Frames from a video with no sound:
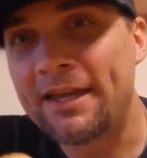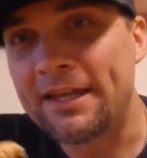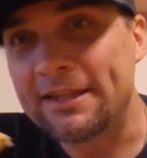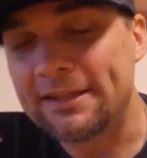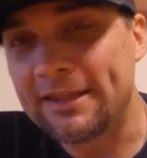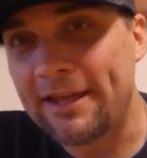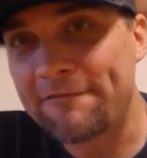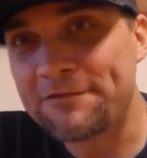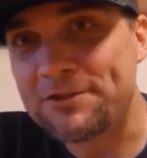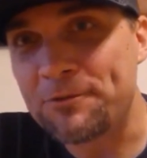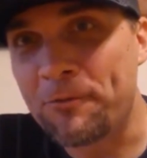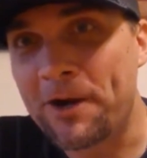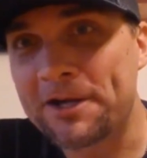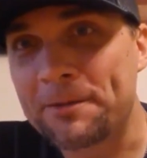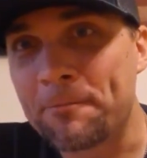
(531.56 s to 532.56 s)
and it left
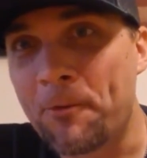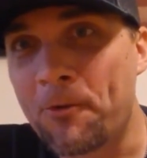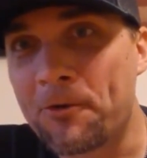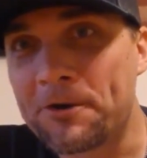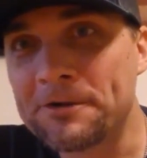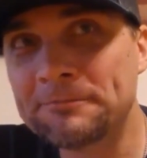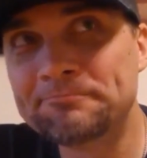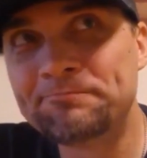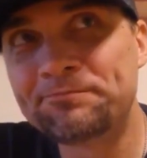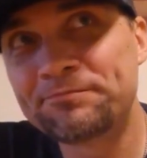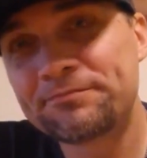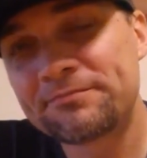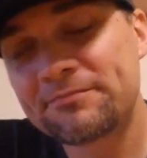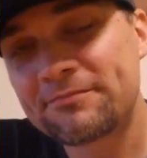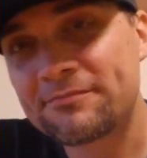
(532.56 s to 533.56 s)
you wanting more.
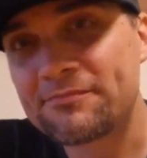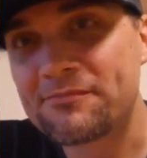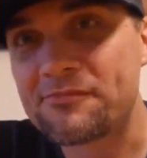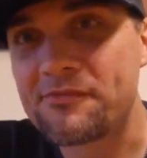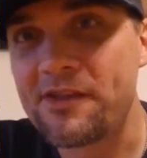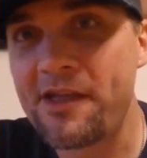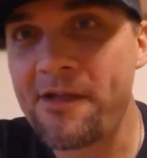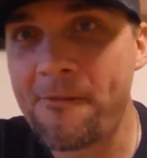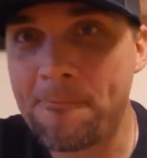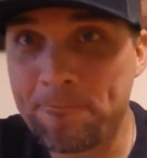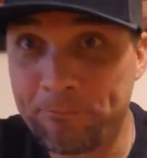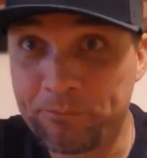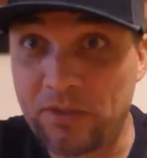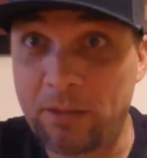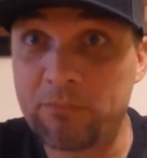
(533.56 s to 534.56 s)
Yeah, I'm
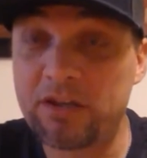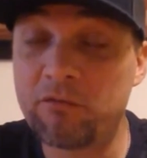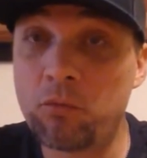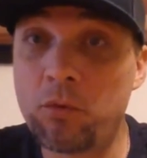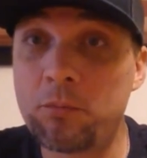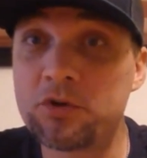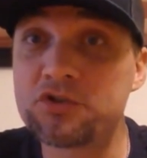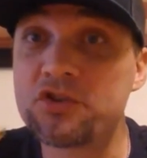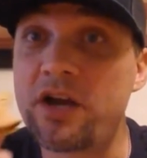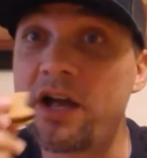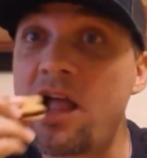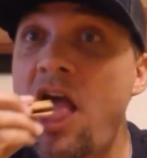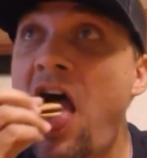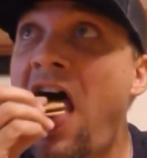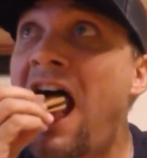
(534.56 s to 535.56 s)
gonna give it one more
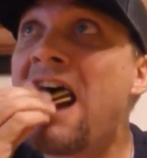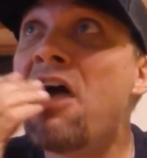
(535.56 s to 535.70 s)
try.